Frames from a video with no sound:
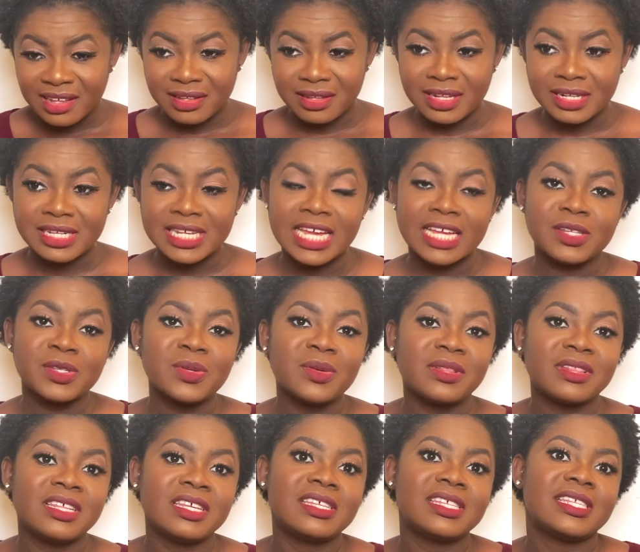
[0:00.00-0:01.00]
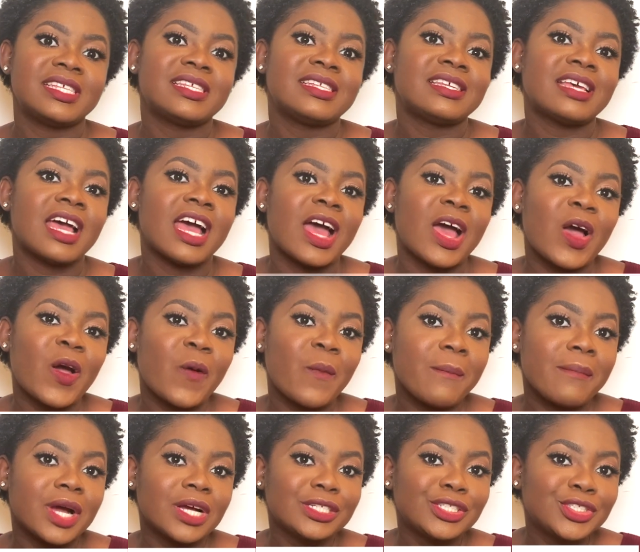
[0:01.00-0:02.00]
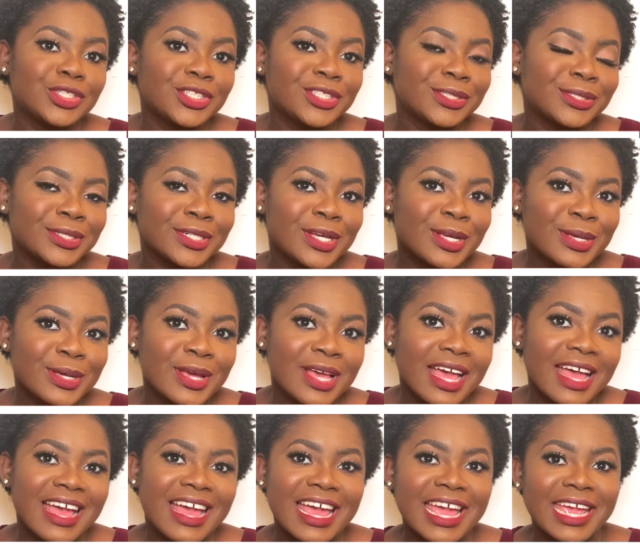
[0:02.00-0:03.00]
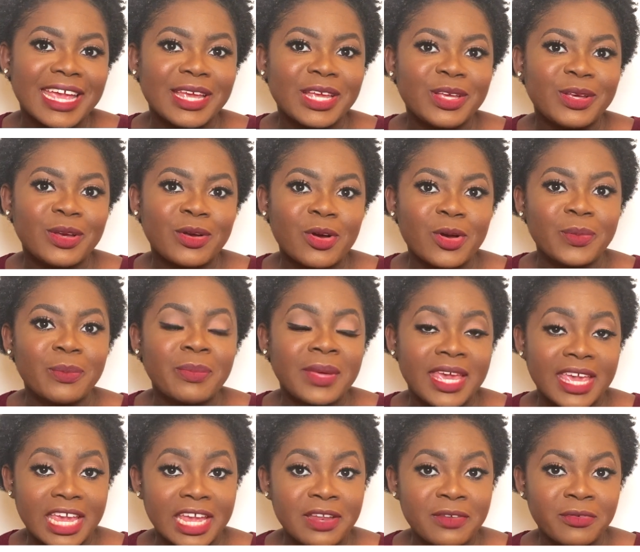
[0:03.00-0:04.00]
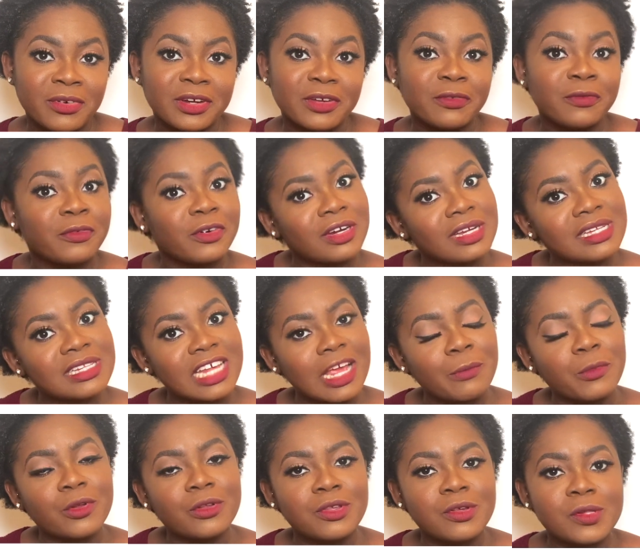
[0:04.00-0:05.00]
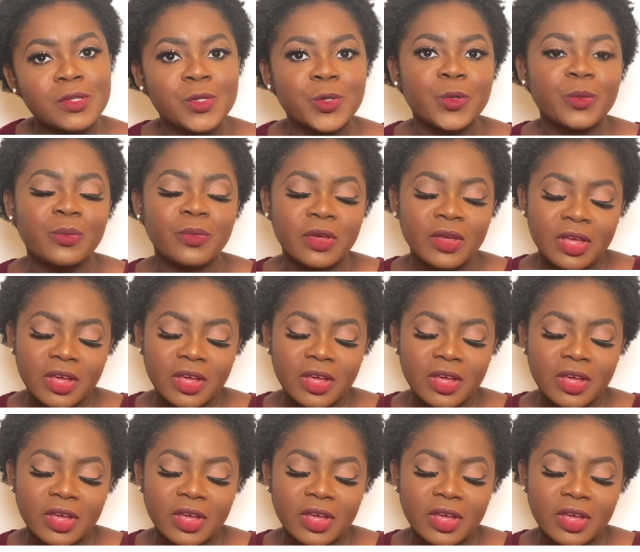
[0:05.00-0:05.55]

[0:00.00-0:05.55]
And yeah, so this is how much I got paid for the first time on YouTube.